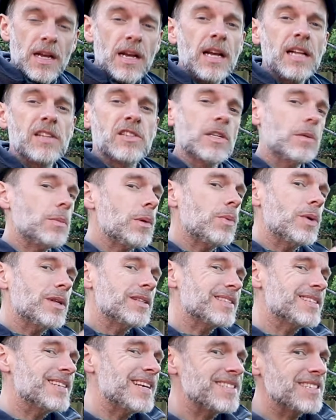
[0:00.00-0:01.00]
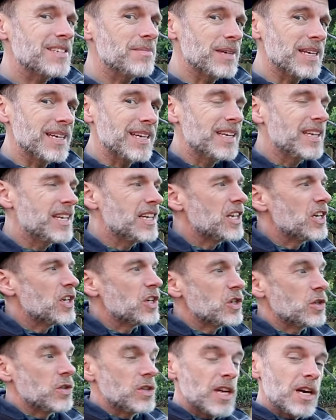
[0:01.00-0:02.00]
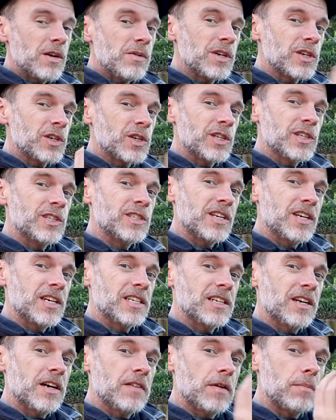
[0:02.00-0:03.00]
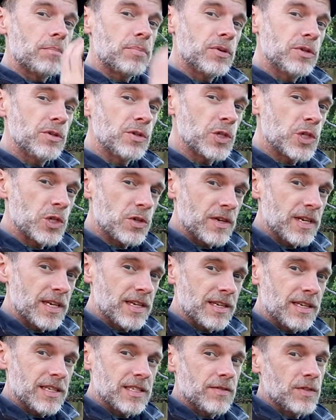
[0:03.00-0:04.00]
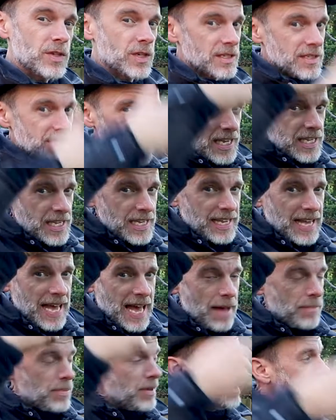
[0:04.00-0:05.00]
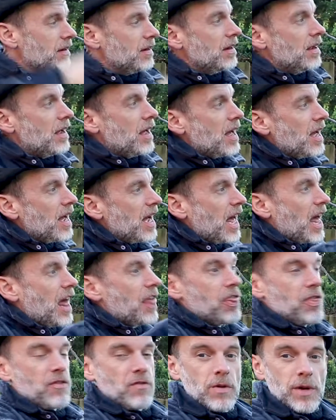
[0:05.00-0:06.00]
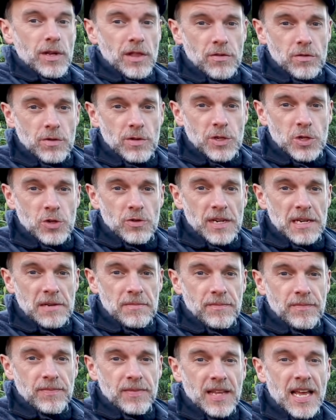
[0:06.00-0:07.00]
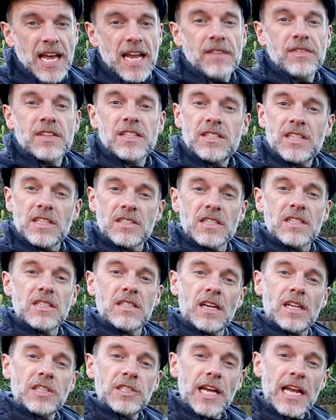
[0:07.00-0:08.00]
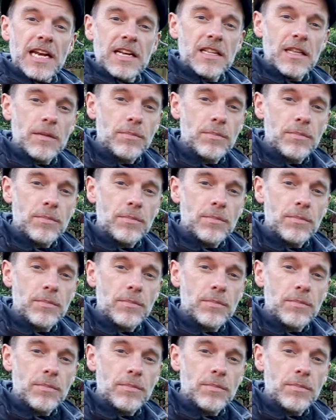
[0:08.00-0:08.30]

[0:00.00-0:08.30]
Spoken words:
And someone once said to me, you know a good sign of a pruned tree is if you can take your cap and throw it through the tree. And if it doesn't touch any of the